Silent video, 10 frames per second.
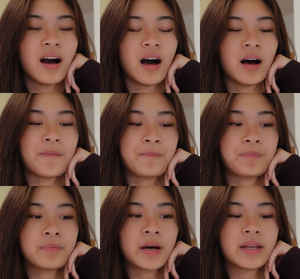
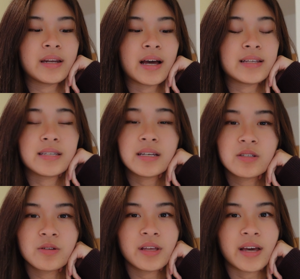But I did
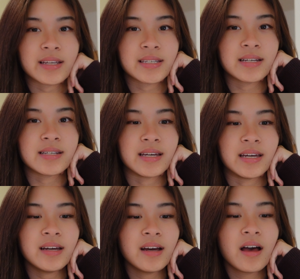do the
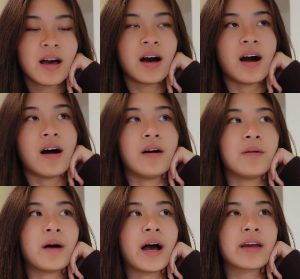SAT.
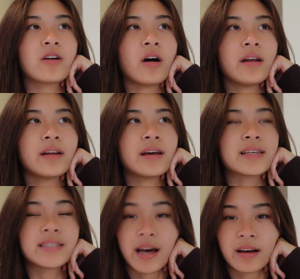I got
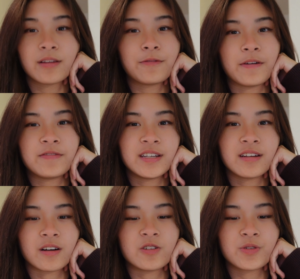exactly
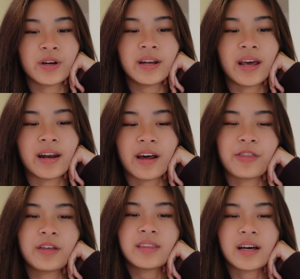1500, and I
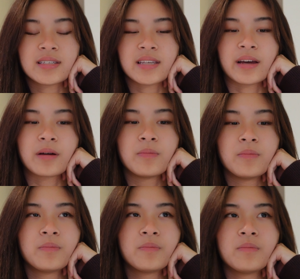think that's
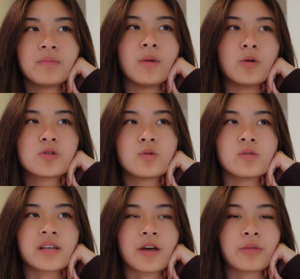most
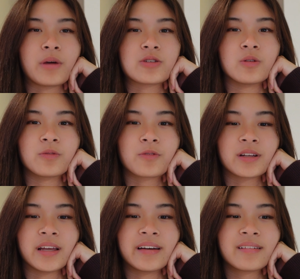schools threshold for
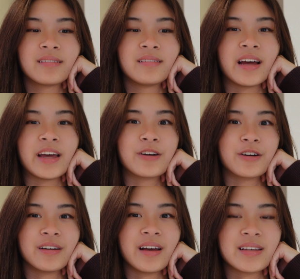a
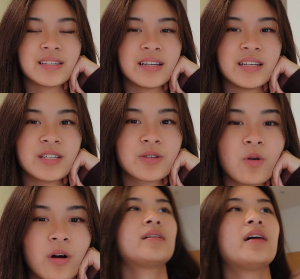good SAT score.